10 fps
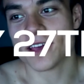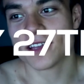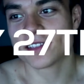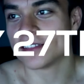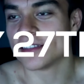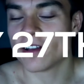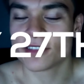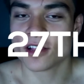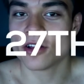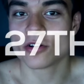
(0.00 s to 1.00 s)
that's not
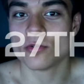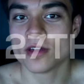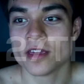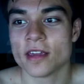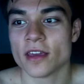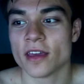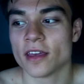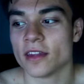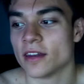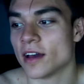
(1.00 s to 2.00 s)
that long away.
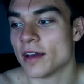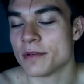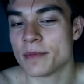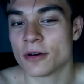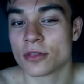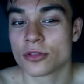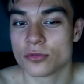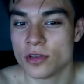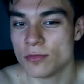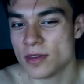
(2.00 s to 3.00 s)
And I'm about
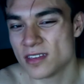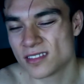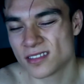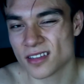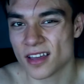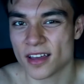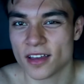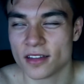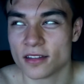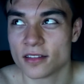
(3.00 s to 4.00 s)
three weeks,
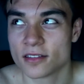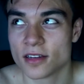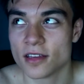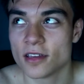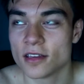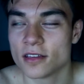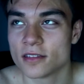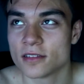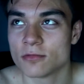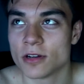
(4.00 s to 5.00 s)
and today
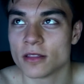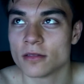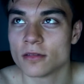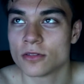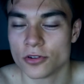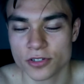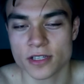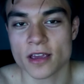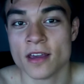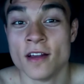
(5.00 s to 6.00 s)
is what
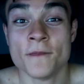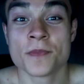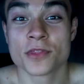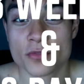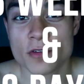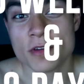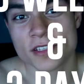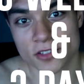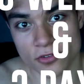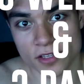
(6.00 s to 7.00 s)
Thursday, three
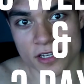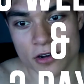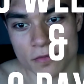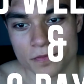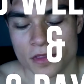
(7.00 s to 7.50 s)
weeks and two days out.